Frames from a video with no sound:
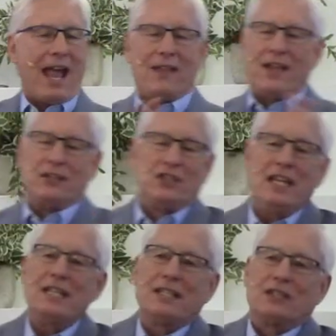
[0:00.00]
And that
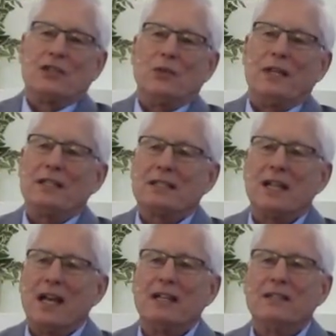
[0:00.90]
Jesus, who is
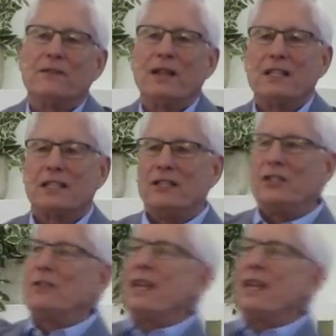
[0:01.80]
God in the flesh, says, You